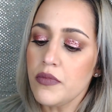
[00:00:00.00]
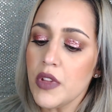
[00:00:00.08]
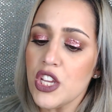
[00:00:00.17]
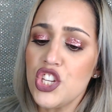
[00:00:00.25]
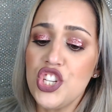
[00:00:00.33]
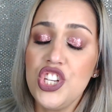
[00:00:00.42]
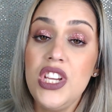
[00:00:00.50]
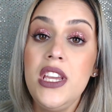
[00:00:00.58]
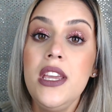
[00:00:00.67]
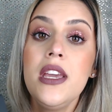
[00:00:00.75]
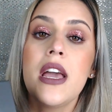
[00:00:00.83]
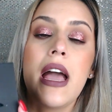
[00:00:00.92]

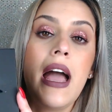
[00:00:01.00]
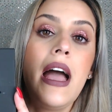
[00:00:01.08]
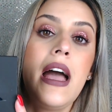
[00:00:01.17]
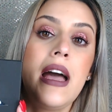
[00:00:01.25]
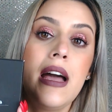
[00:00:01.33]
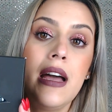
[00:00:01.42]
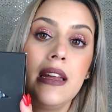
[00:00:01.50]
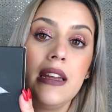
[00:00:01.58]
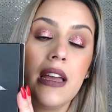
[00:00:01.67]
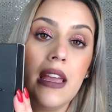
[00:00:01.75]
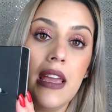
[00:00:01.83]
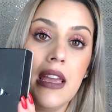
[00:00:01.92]
She had
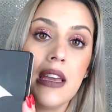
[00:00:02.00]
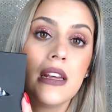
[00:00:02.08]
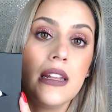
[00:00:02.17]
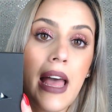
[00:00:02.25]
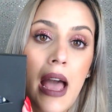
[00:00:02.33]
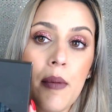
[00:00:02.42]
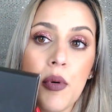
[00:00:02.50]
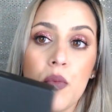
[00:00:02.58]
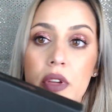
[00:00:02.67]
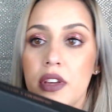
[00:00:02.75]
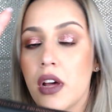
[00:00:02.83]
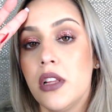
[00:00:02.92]
a collab
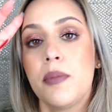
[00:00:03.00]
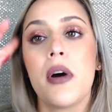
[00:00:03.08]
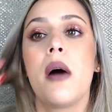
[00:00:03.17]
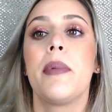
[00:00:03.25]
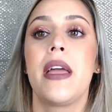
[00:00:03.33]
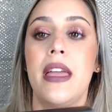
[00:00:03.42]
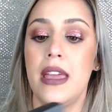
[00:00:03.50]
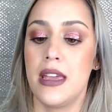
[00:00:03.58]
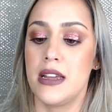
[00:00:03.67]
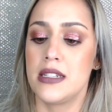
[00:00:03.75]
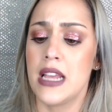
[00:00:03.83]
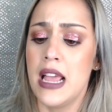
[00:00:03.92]
with Colourpop,
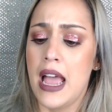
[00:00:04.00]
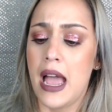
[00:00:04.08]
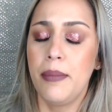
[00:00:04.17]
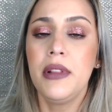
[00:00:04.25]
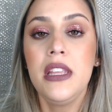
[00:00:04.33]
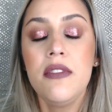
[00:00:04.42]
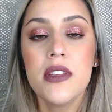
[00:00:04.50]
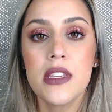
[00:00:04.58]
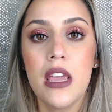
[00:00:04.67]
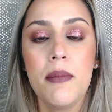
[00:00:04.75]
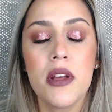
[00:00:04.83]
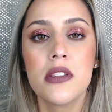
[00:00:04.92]
and I believe this
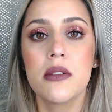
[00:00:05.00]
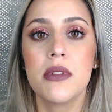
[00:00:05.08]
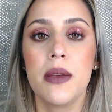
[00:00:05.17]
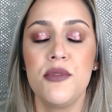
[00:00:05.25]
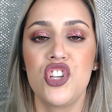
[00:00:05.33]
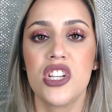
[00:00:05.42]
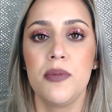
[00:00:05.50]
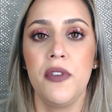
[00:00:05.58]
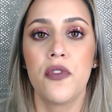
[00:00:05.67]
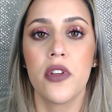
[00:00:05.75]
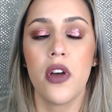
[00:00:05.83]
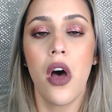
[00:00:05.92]
came out sometime just
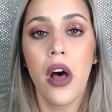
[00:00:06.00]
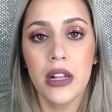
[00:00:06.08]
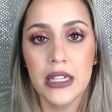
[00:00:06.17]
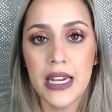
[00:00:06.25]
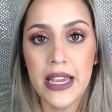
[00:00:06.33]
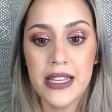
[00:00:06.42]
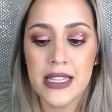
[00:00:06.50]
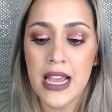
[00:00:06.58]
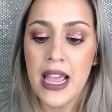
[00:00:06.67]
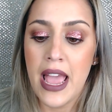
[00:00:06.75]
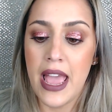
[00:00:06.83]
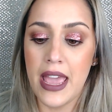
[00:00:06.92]
before the holidays,
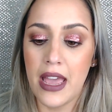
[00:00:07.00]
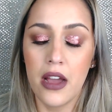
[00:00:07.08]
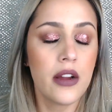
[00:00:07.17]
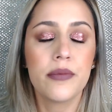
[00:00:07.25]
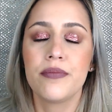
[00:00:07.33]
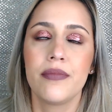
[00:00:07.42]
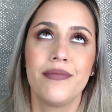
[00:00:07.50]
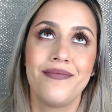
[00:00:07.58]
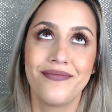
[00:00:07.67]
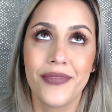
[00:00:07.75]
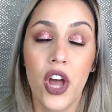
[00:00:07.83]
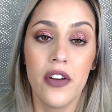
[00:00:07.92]
or
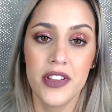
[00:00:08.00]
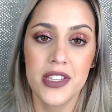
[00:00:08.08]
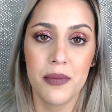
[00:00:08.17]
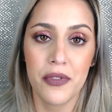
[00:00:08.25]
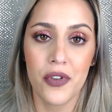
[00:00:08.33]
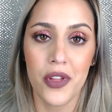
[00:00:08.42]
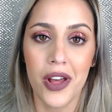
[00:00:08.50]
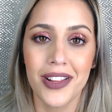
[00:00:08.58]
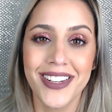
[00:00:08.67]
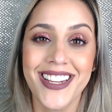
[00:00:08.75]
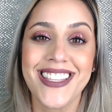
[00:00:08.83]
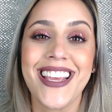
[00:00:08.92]
obviously before the
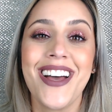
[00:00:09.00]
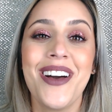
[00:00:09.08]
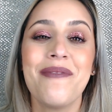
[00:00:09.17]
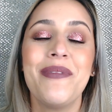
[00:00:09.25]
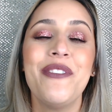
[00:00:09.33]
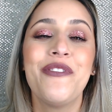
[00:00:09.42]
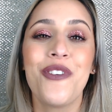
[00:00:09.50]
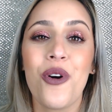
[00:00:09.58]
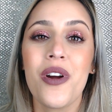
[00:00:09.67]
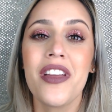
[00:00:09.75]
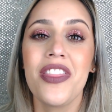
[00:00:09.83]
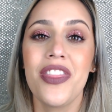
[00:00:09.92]
holidays,
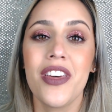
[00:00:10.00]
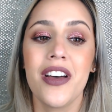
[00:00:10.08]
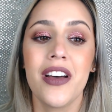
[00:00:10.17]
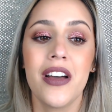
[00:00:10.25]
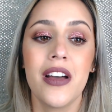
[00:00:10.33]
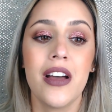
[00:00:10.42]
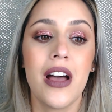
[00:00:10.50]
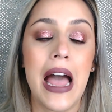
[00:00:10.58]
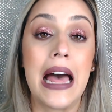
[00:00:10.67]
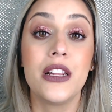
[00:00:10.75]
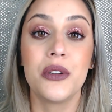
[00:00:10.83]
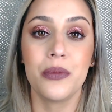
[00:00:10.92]
before the
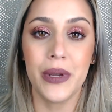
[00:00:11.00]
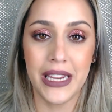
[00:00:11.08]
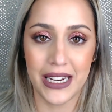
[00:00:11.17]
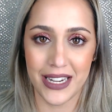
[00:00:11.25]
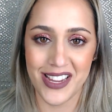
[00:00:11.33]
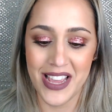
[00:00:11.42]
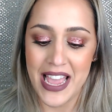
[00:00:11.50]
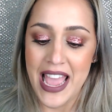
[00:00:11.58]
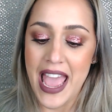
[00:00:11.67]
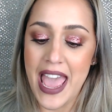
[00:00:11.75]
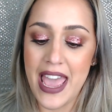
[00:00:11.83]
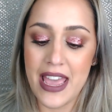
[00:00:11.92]
Halloween,
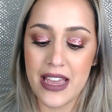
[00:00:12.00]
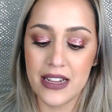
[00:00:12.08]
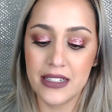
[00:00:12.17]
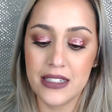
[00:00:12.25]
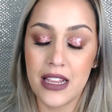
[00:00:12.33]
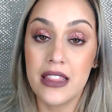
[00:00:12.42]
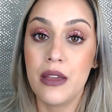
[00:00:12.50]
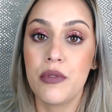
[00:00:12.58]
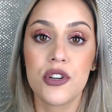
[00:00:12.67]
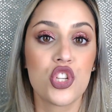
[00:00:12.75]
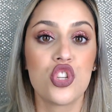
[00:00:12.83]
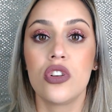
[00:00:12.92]
and they were
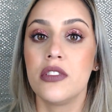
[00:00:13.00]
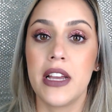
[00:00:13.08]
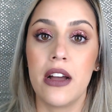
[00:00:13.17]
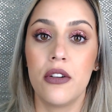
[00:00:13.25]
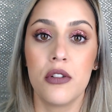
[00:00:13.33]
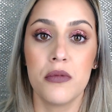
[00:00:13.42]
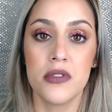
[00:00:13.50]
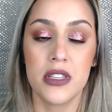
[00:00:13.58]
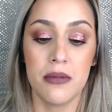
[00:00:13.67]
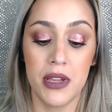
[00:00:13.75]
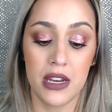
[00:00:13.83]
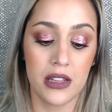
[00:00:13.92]
sold out almost
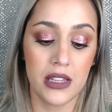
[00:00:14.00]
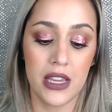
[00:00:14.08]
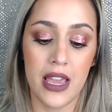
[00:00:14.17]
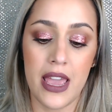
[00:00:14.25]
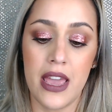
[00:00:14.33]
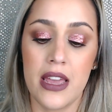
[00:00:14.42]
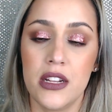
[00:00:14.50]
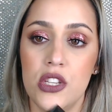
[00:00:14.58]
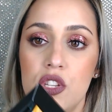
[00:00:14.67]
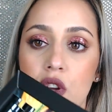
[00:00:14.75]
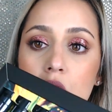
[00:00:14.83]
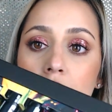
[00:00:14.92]
immediately. And
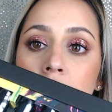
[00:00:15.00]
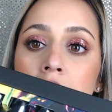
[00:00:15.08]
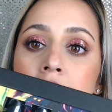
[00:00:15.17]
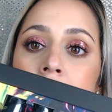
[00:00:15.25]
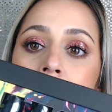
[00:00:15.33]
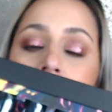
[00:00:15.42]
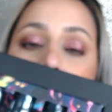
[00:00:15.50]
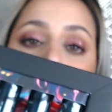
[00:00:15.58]
so the